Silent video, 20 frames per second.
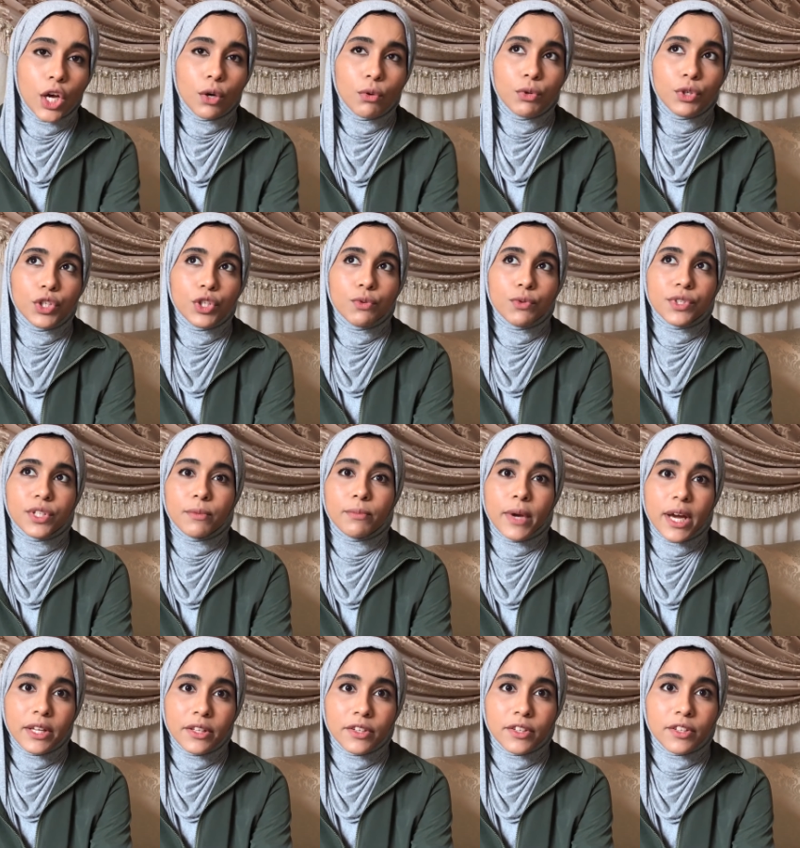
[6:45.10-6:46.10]
which was
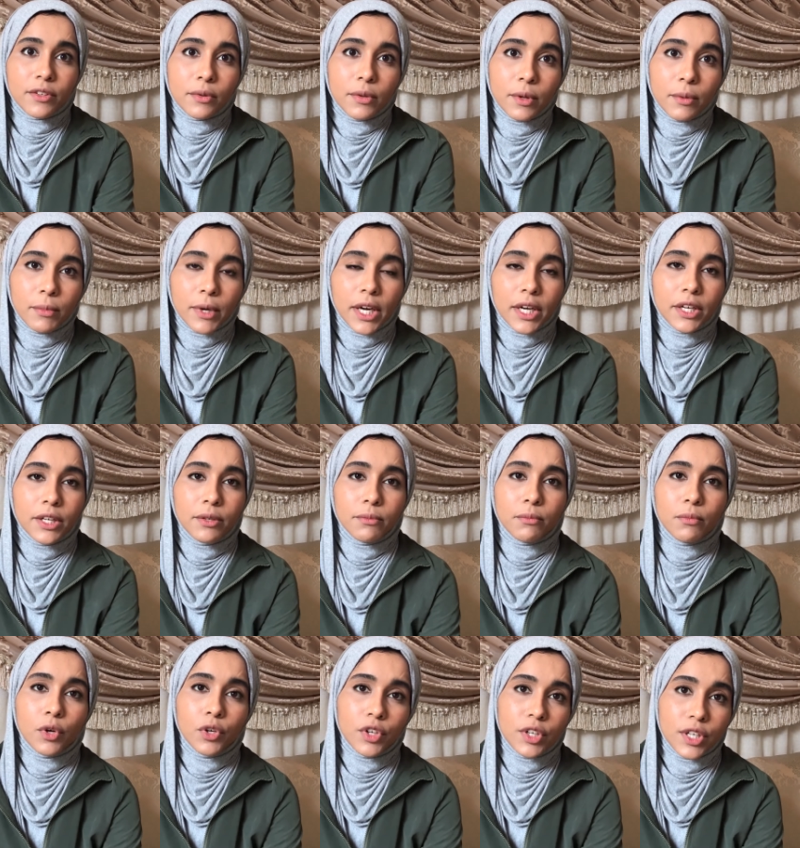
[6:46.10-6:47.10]
abandoned by
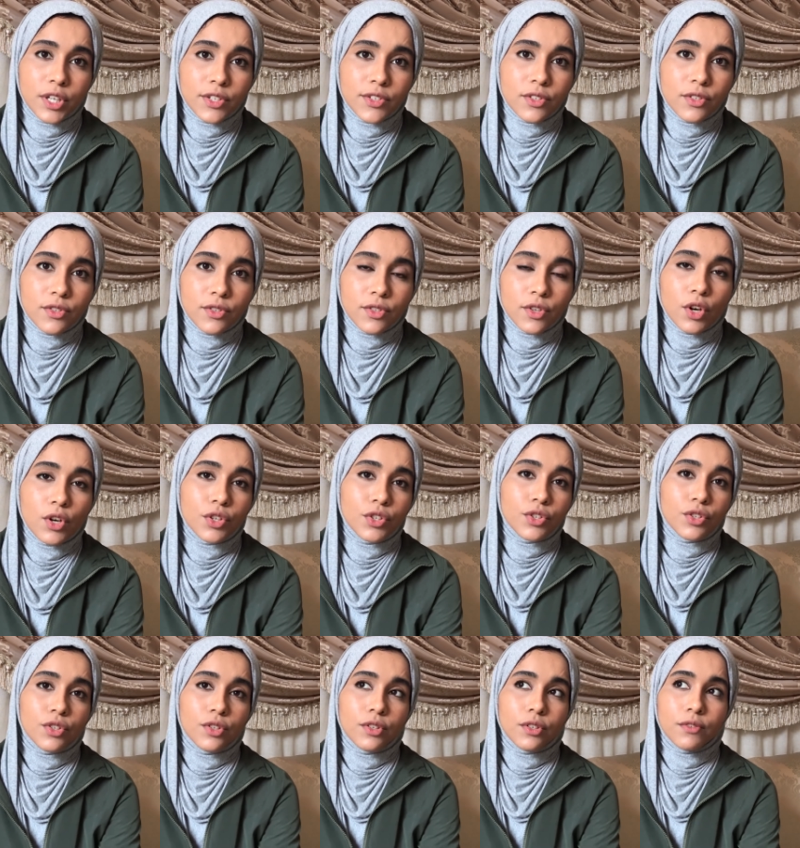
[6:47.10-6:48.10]
modernists'
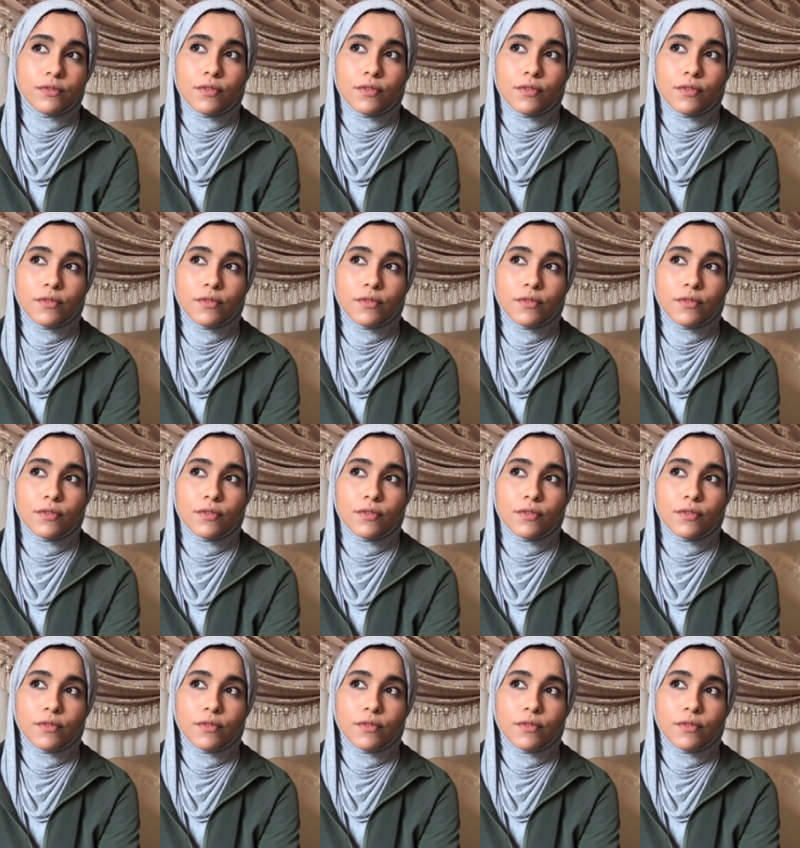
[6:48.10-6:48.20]
search